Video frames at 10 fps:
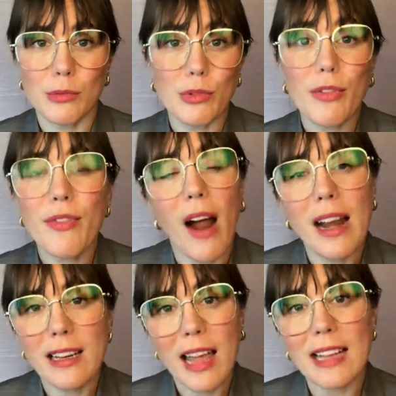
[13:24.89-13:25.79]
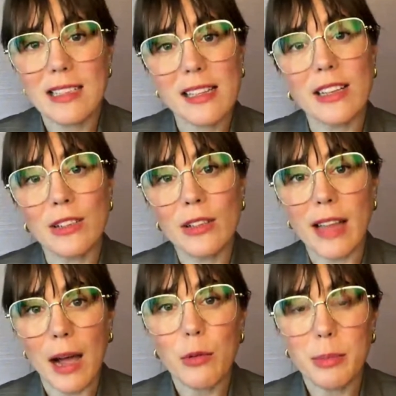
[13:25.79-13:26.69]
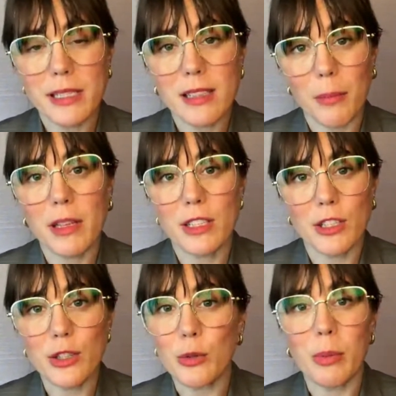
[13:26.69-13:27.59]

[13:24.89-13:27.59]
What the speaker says: refine that skill, that would be something to do.